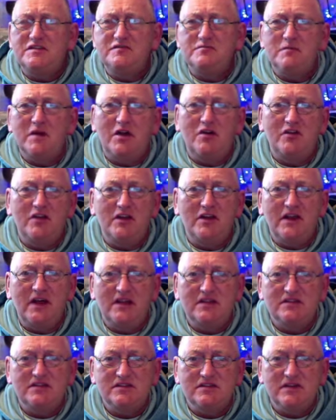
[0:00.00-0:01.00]
of Mario
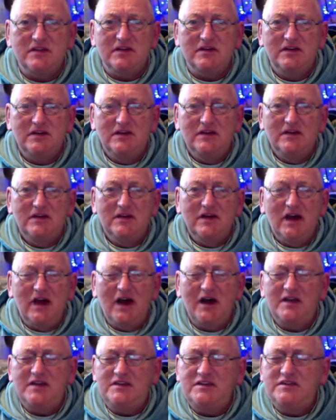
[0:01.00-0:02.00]
Lanza.
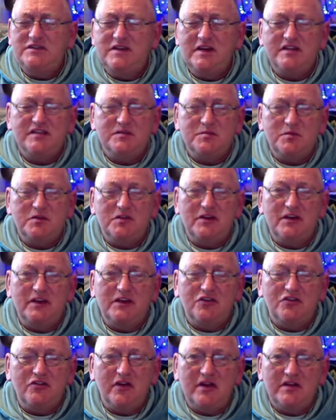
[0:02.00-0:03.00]
I desperately
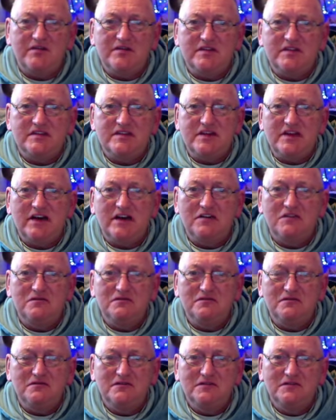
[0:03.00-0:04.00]
craved his love,
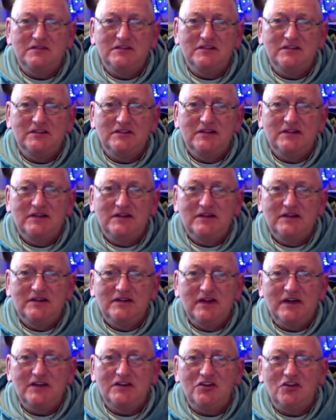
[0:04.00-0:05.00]

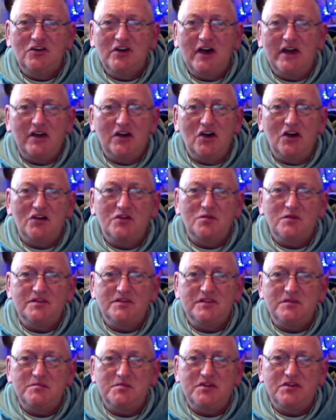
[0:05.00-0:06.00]
and all I got was
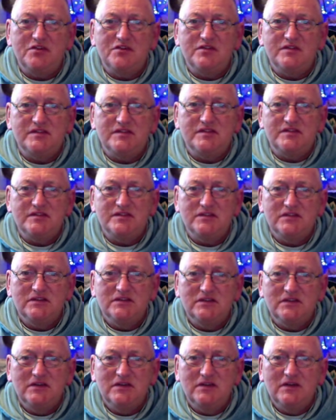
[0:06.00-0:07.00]
abuse,
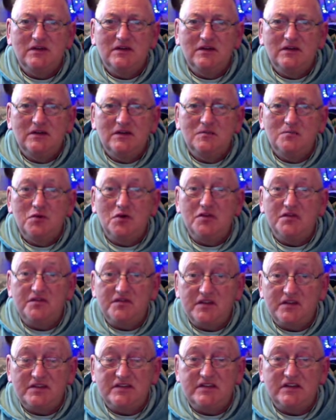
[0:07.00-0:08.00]
both
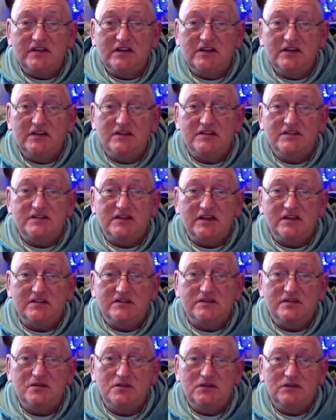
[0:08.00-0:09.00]
physical and
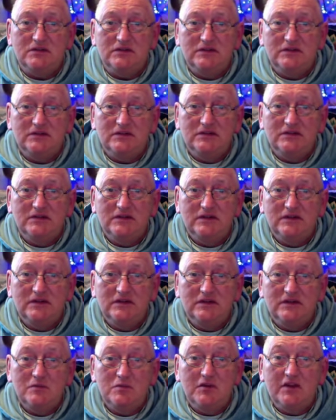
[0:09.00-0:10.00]
sexual.
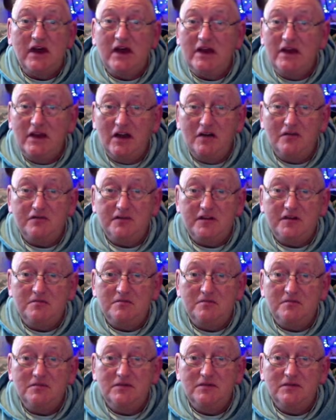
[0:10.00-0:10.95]
But I love him,